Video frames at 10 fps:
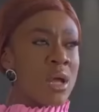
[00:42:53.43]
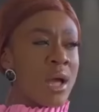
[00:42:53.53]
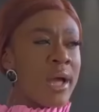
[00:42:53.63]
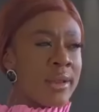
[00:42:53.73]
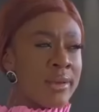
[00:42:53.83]

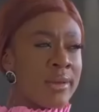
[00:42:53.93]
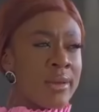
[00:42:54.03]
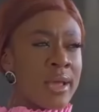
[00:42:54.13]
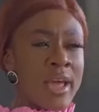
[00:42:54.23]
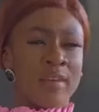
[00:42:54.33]

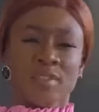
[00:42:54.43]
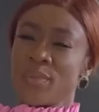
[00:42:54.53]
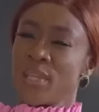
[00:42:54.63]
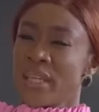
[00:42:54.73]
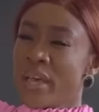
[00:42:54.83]
And I have to
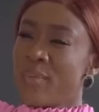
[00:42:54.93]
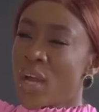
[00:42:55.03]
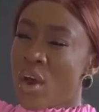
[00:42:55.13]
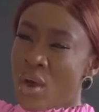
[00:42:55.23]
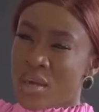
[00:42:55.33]
be there
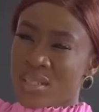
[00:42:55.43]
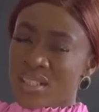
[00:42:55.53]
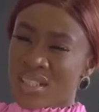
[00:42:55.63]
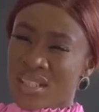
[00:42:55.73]
because...